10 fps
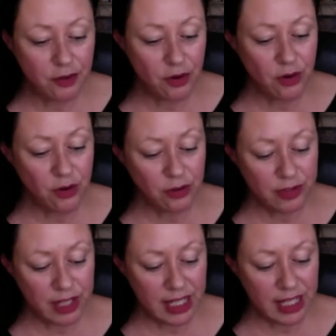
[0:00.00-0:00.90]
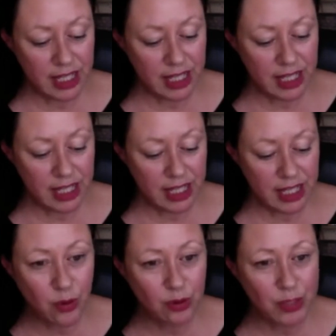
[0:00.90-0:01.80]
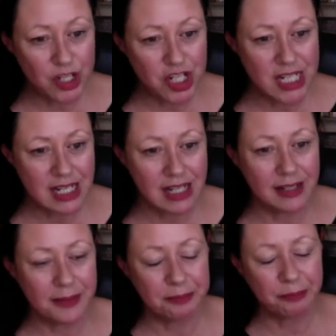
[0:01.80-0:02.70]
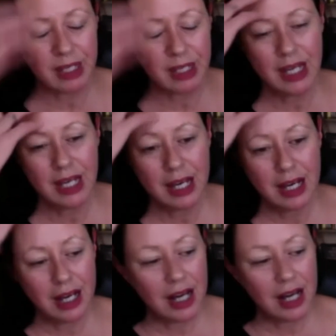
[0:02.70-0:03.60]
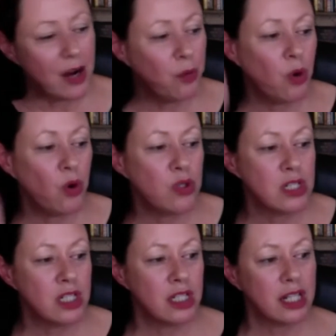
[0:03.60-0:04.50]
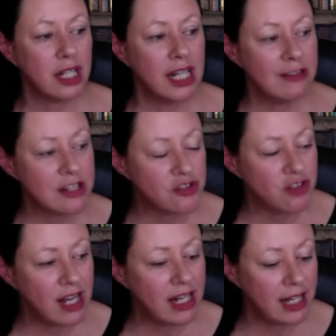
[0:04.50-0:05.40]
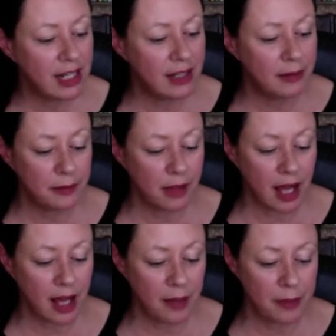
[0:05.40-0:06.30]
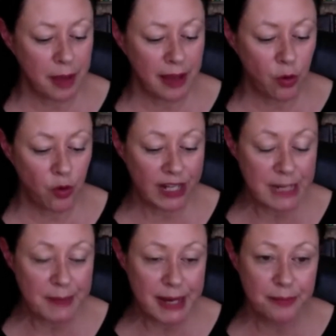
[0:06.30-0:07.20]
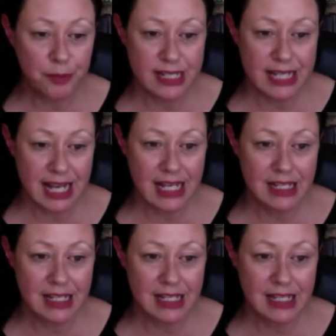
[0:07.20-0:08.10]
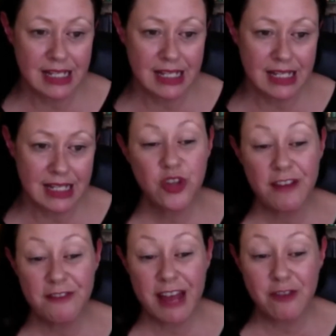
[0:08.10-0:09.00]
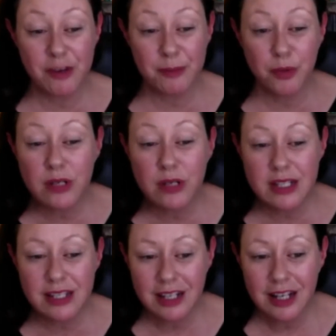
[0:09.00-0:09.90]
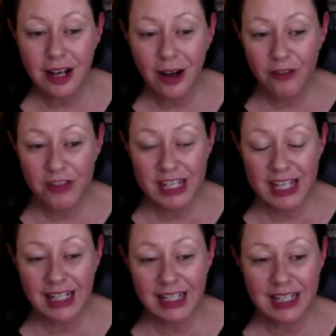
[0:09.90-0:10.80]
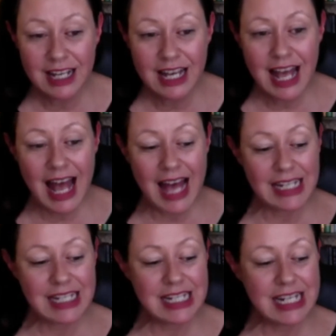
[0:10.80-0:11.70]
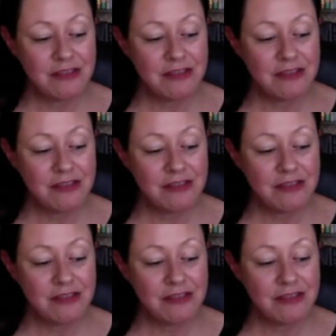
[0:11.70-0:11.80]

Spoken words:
for the Indies Award, which is an award here in Australia by all the independent booksellers who choose their favourite books of the year. And it's